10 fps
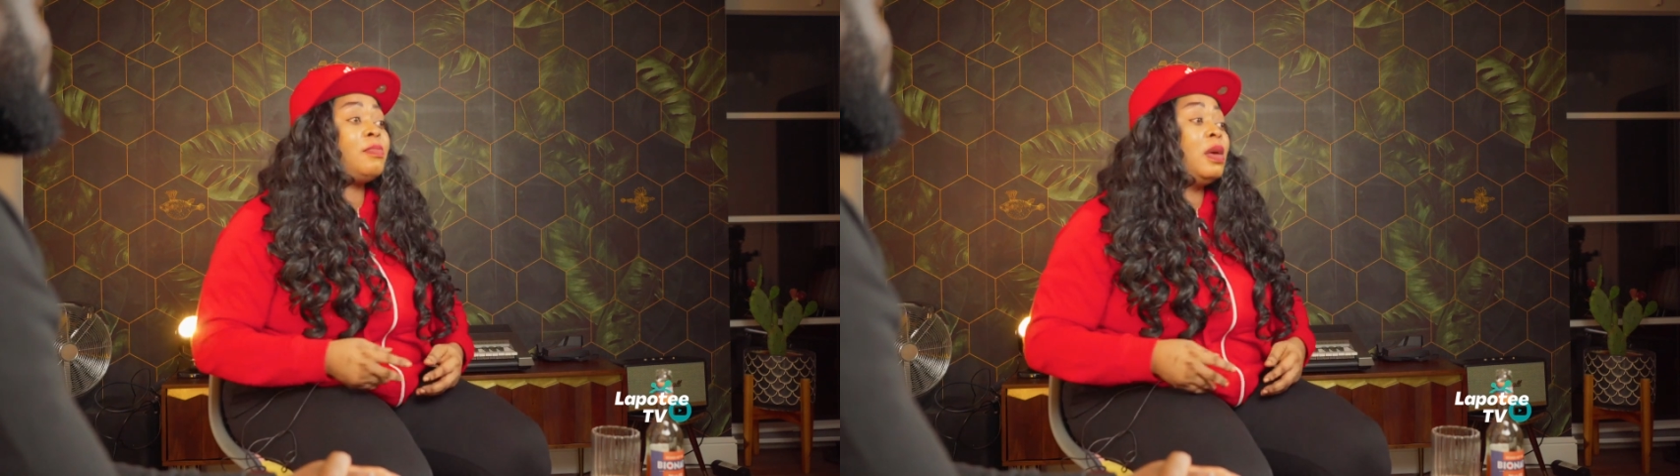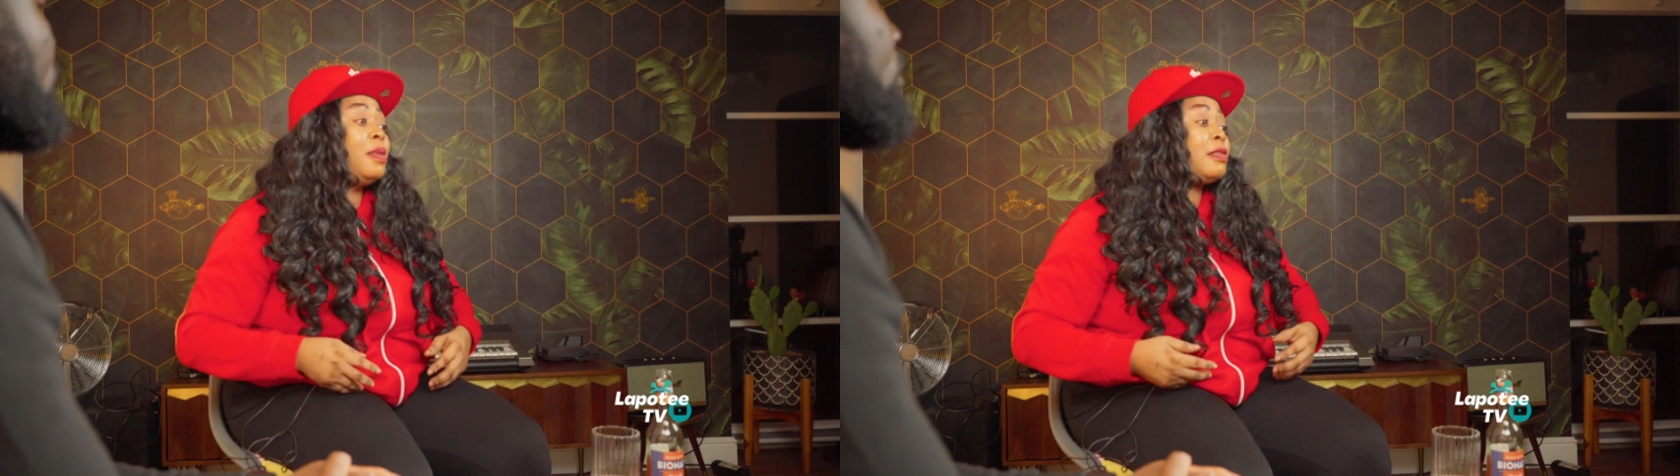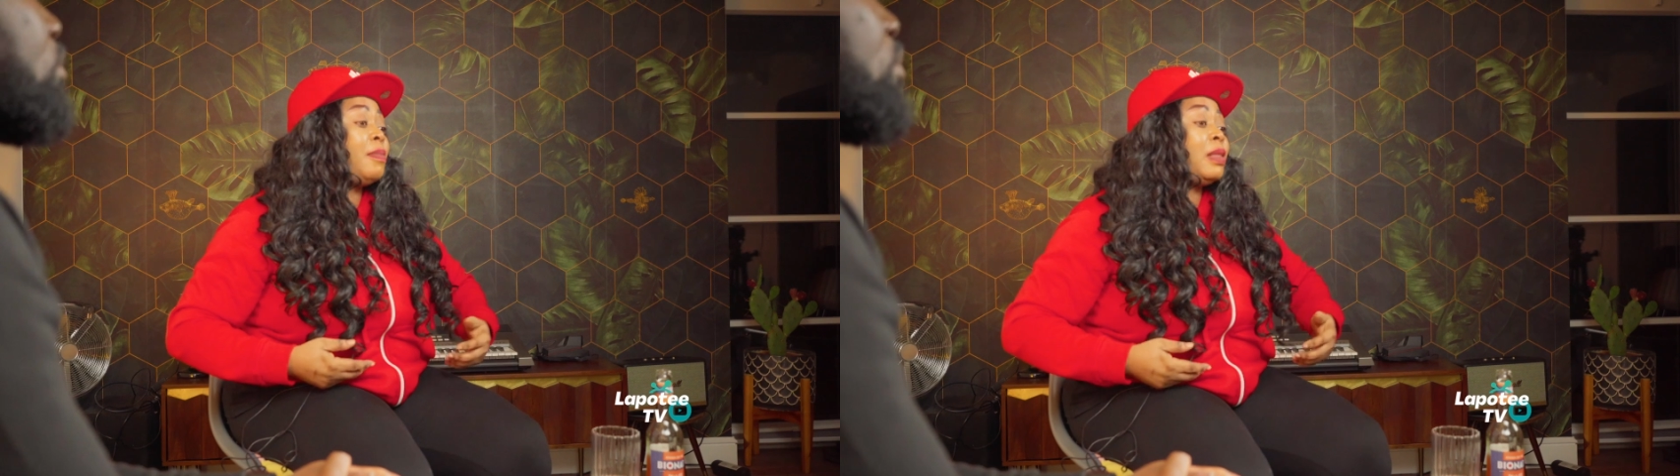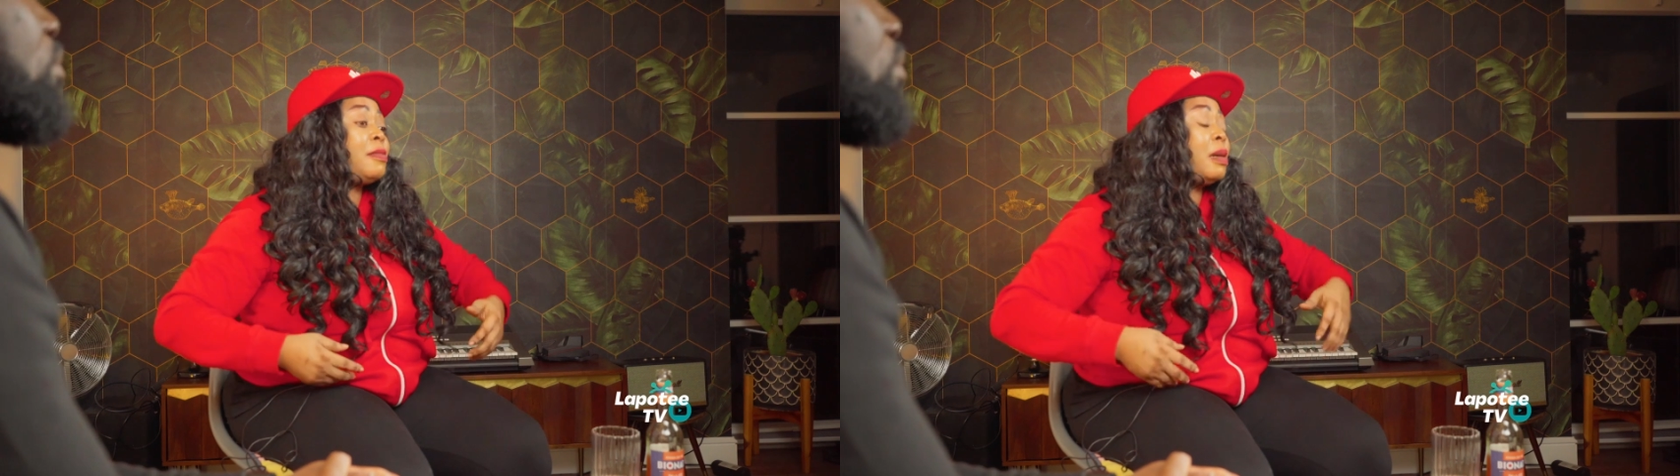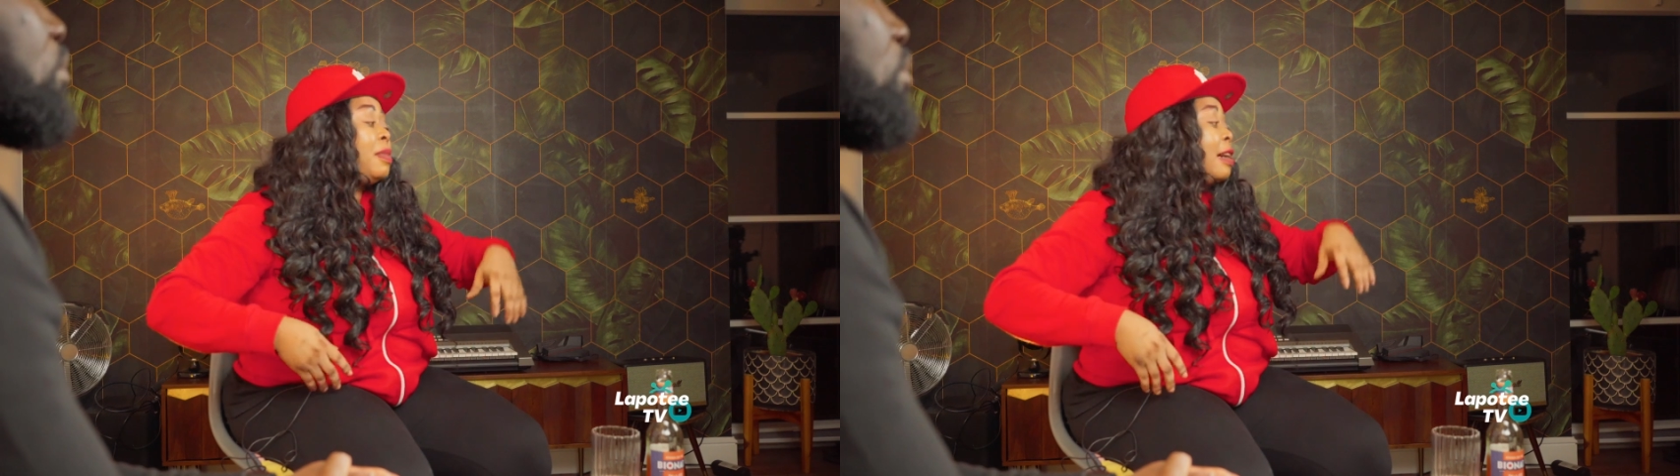maybe
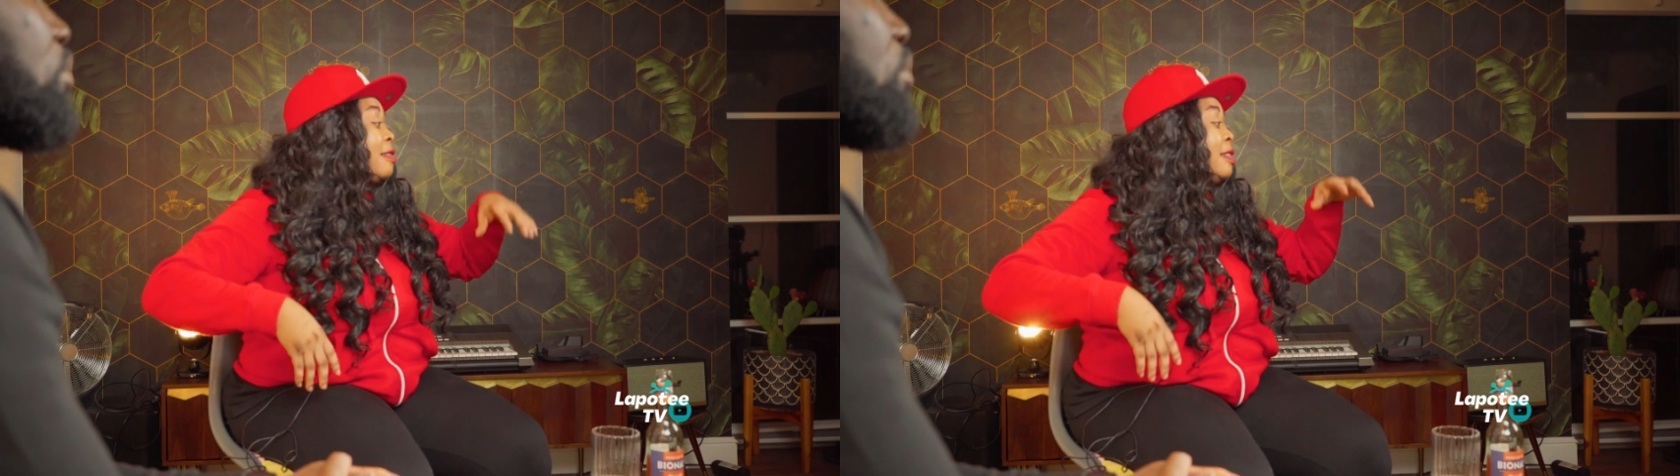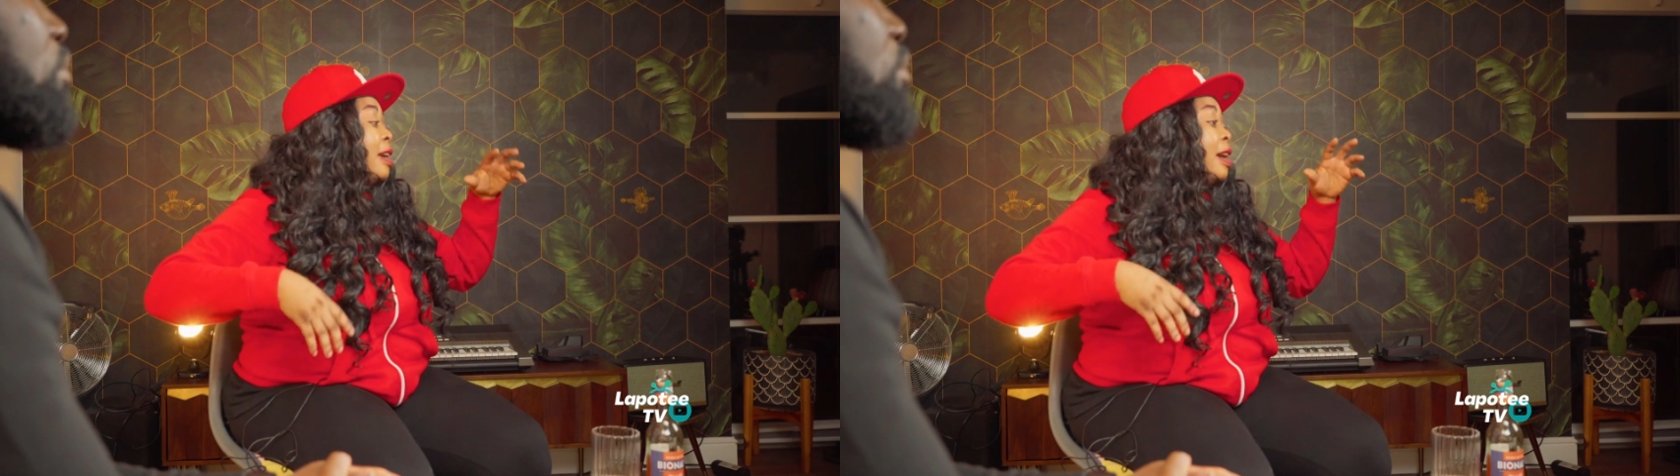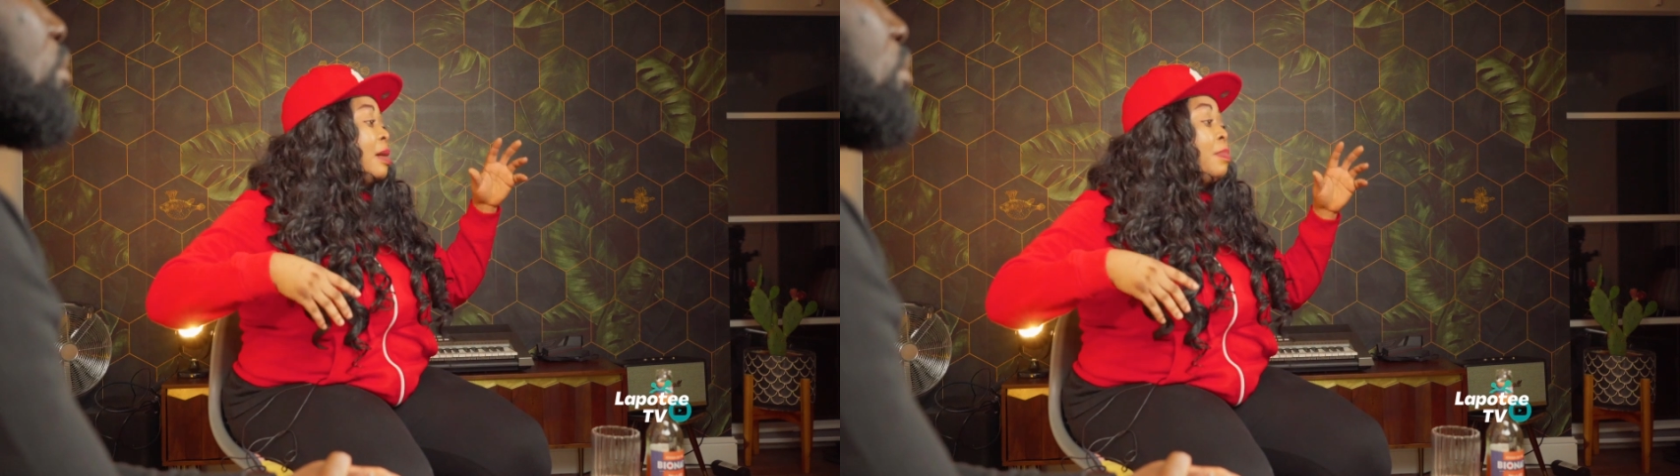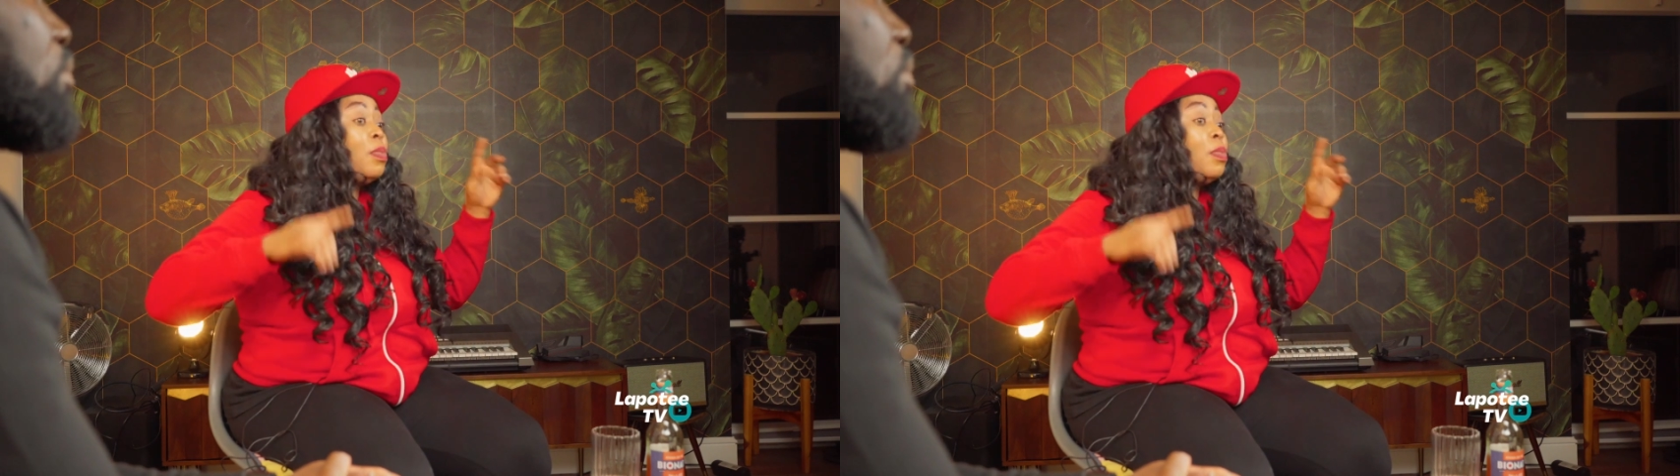sometimes I'm dancing naked,